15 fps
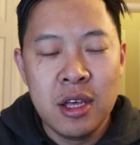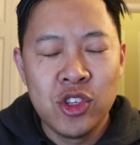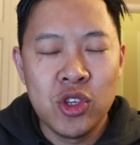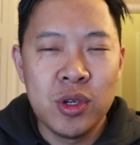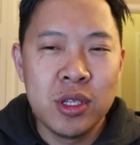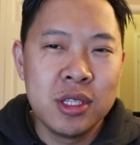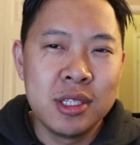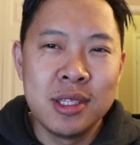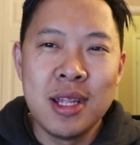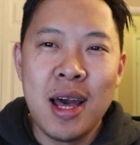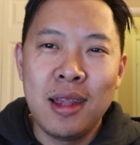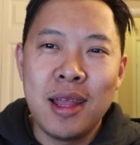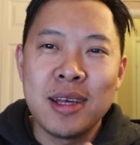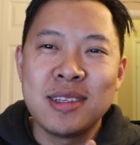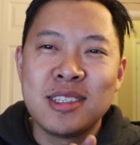So it's
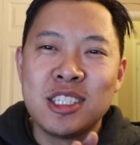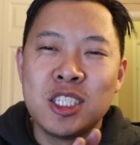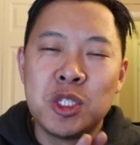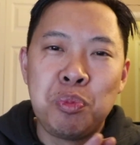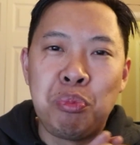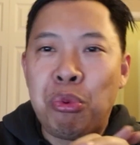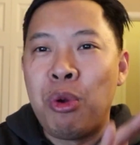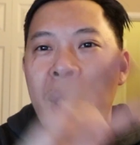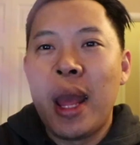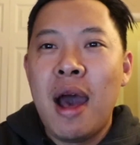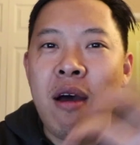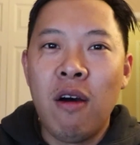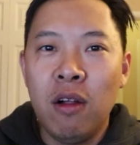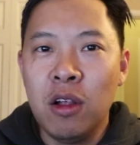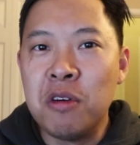not spread
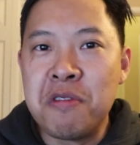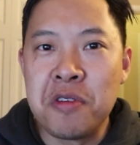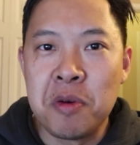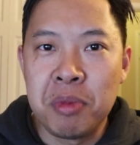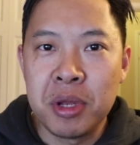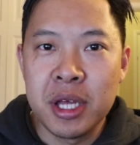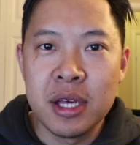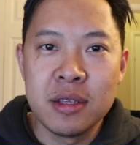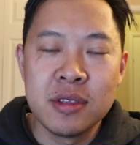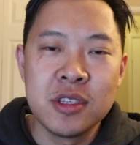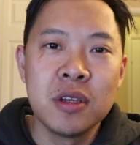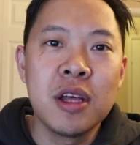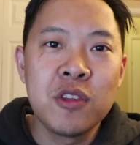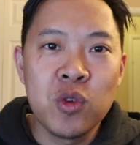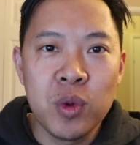out all over the place.
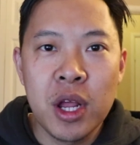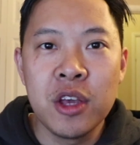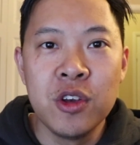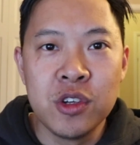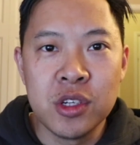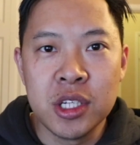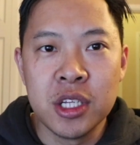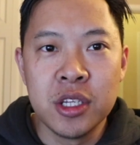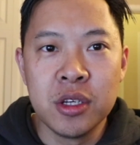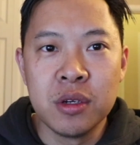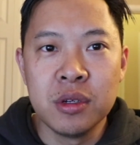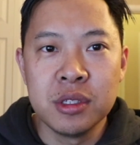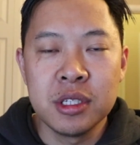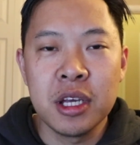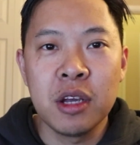So that's what I usually
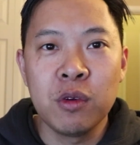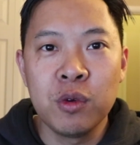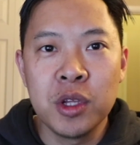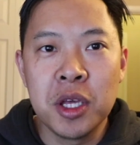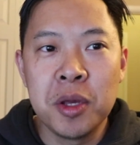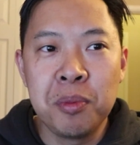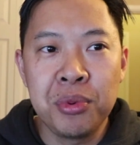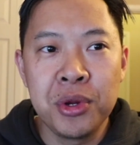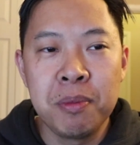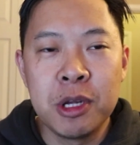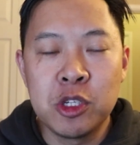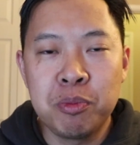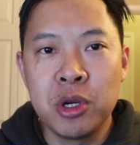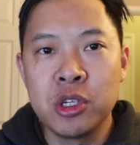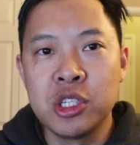do, is I really pretty
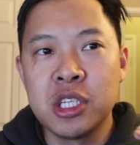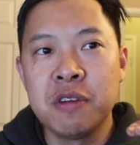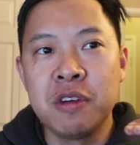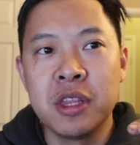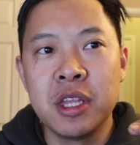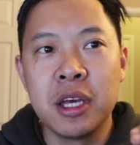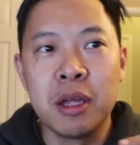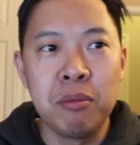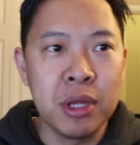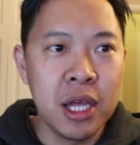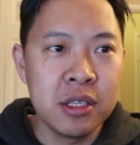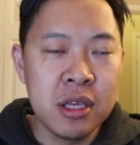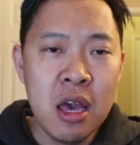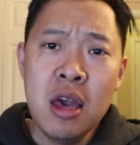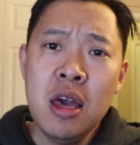much purchase everything. And
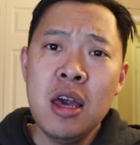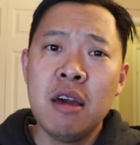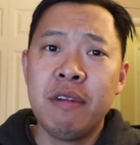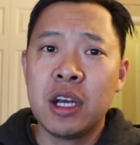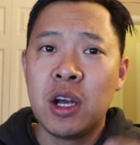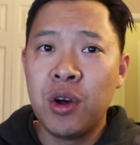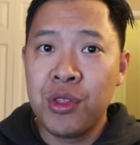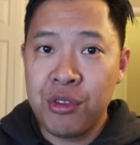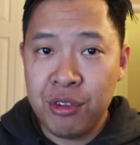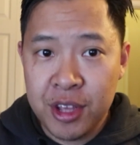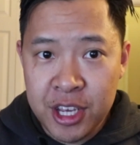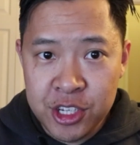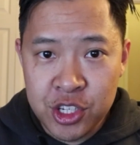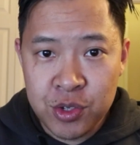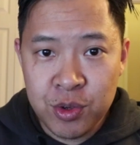plus, if I go to the
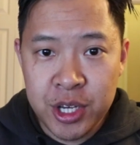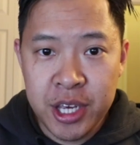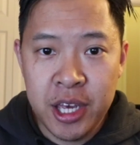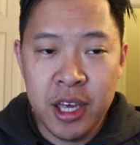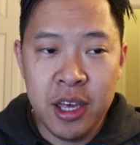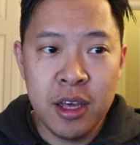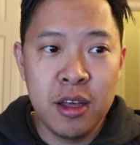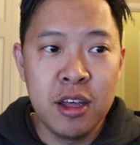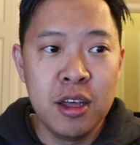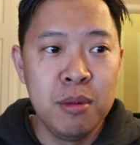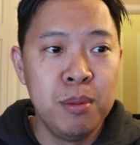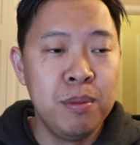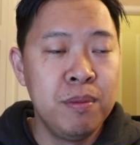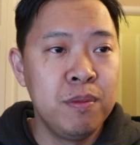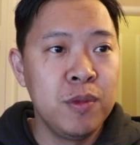history,
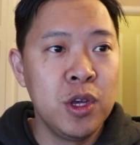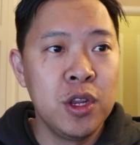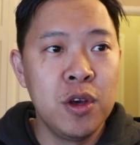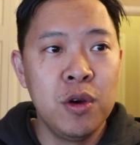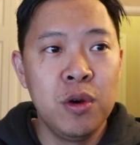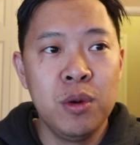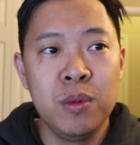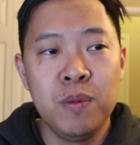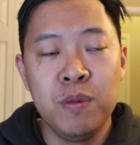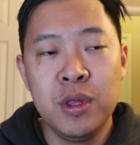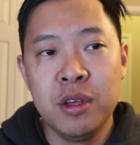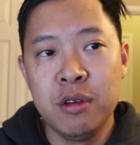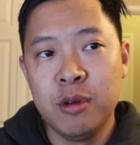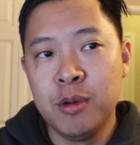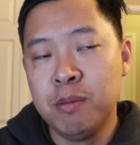
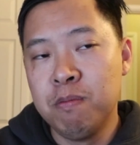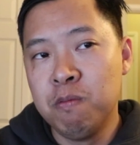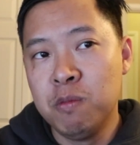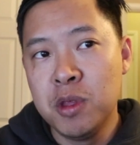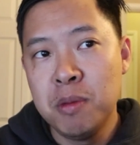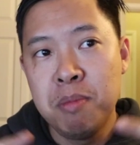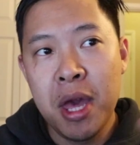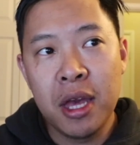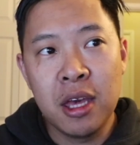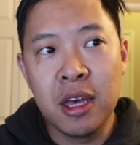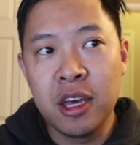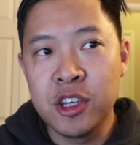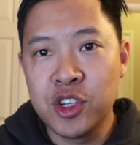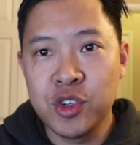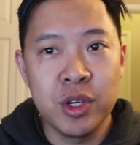the
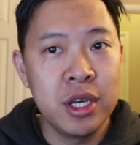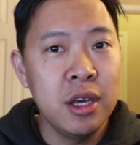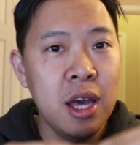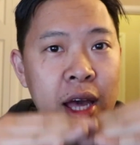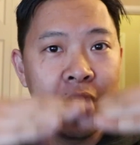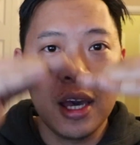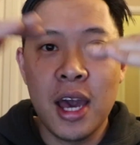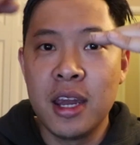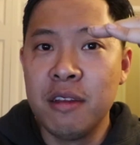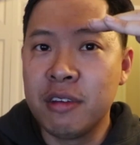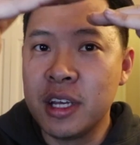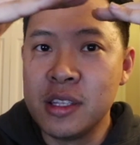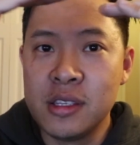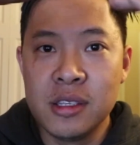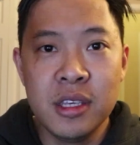banking history, I kind of
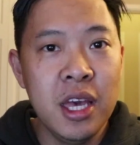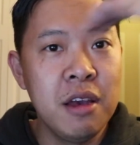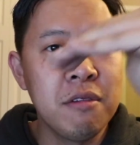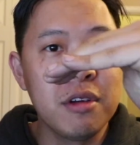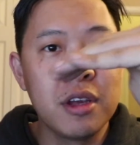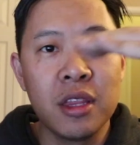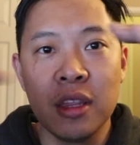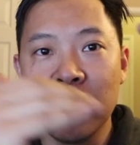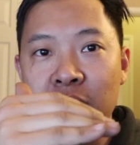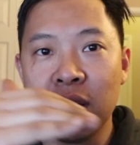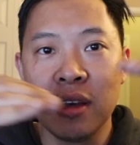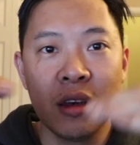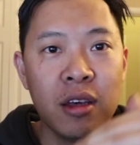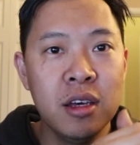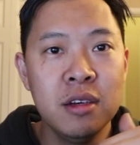can see
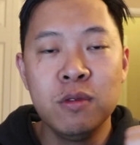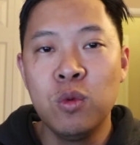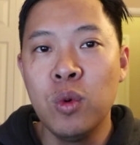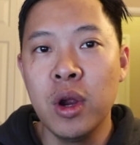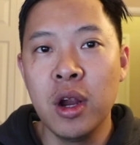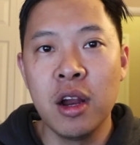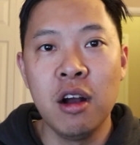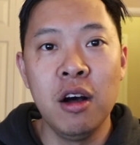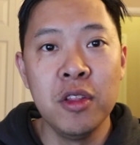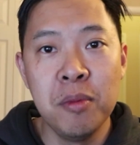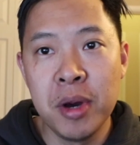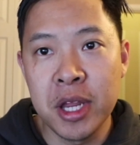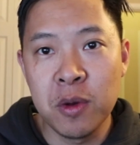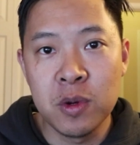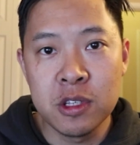everything of where all the
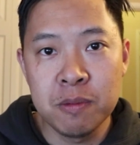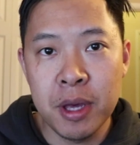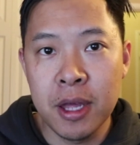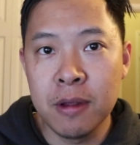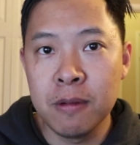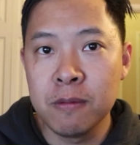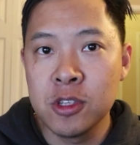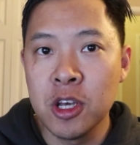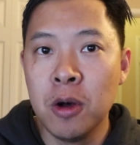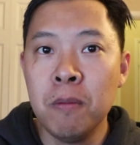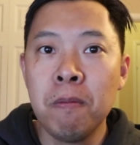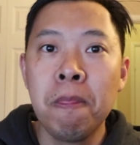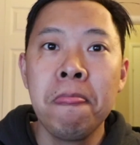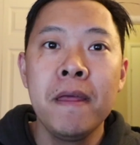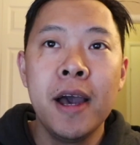money was spent.
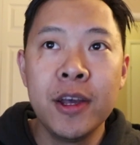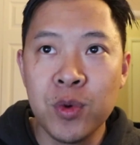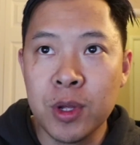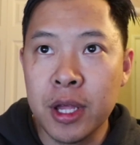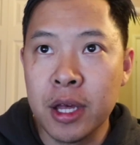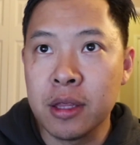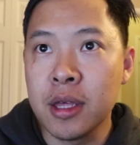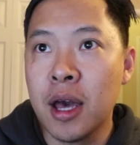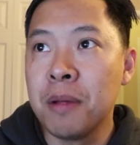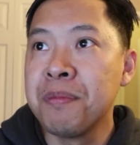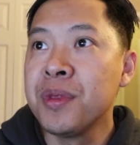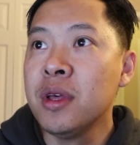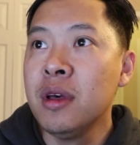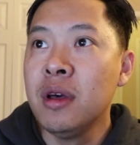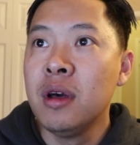So I do it like that.
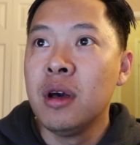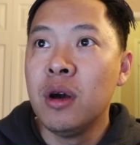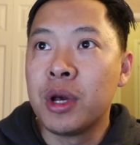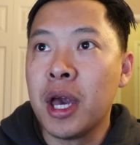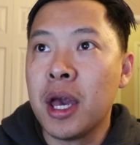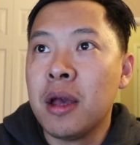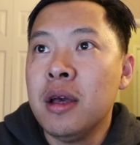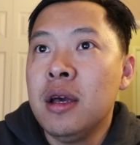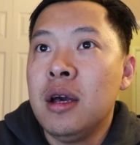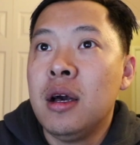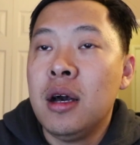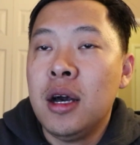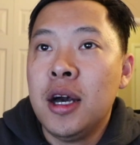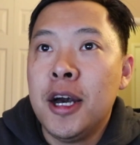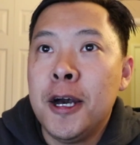Okay,
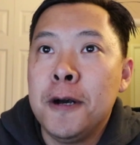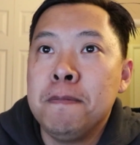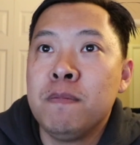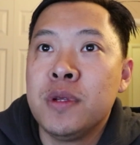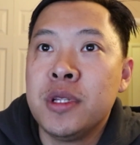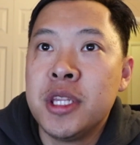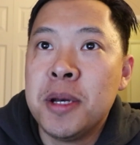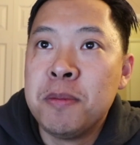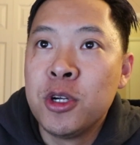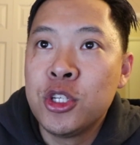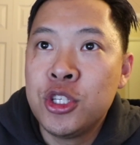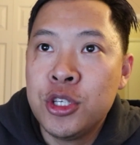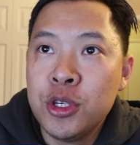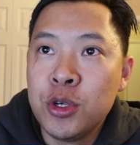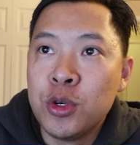number
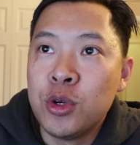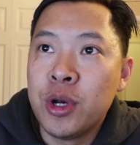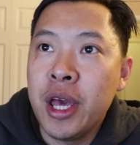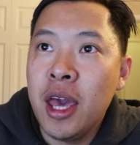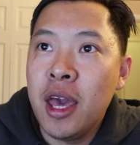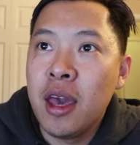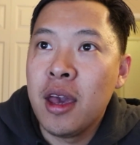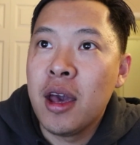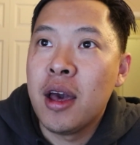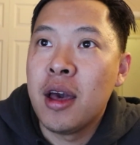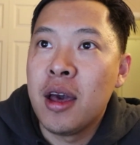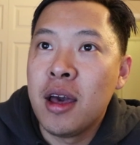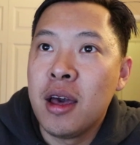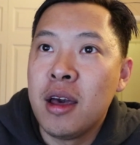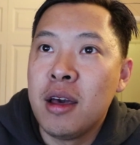2,
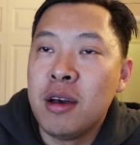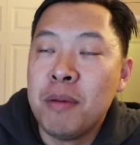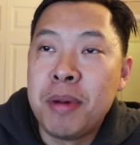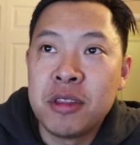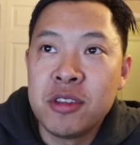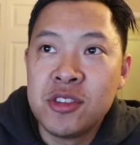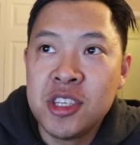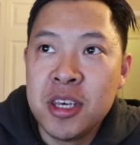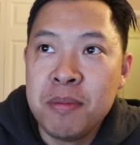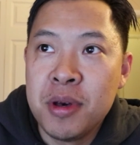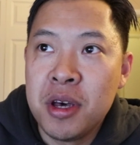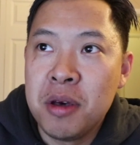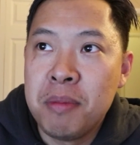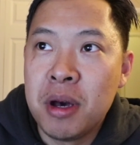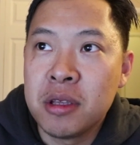about the
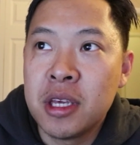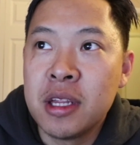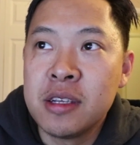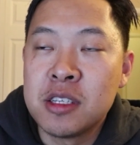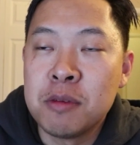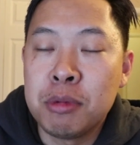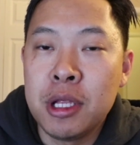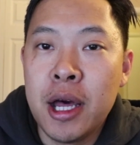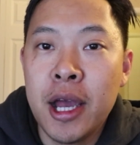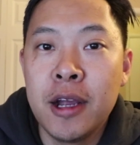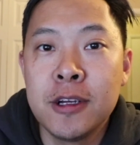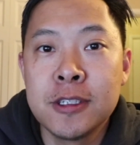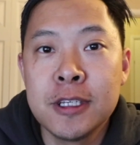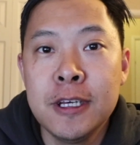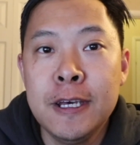SEMA, about getting
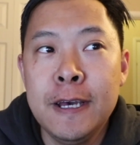suppliers.